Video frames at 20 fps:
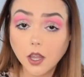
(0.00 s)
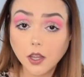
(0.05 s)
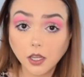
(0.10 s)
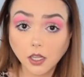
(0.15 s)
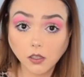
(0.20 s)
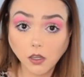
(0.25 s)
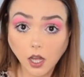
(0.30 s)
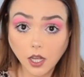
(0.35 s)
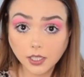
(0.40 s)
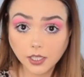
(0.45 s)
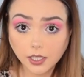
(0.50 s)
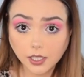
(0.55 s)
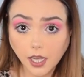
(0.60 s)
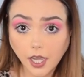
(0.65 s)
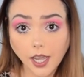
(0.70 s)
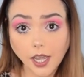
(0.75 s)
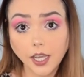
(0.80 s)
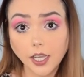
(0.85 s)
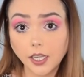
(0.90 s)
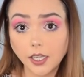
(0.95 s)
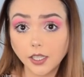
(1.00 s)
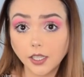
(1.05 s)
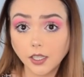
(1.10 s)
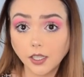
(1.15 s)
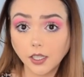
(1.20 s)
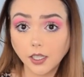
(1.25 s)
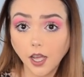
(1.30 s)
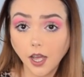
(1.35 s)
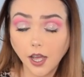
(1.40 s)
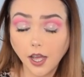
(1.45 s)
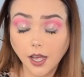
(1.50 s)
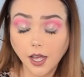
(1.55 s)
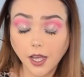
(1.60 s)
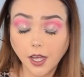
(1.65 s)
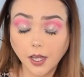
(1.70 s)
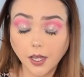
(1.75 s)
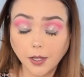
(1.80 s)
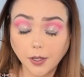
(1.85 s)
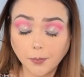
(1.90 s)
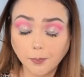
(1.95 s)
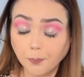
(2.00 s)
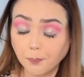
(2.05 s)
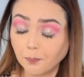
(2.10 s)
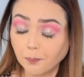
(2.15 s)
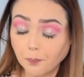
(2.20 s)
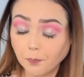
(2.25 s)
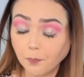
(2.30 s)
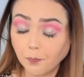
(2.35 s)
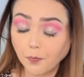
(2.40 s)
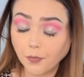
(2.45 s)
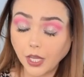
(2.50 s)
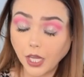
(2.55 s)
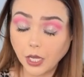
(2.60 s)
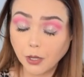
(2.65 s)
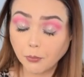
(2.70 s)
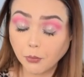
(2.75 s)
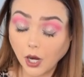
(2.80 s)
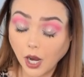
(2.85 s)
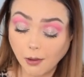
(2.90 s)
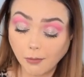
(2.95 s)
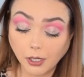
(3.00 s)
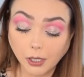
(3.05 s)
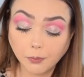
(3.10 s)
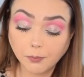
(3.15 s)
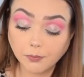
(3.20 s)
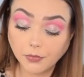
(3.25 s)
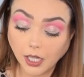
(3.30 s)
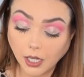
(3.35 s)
the Glossier primer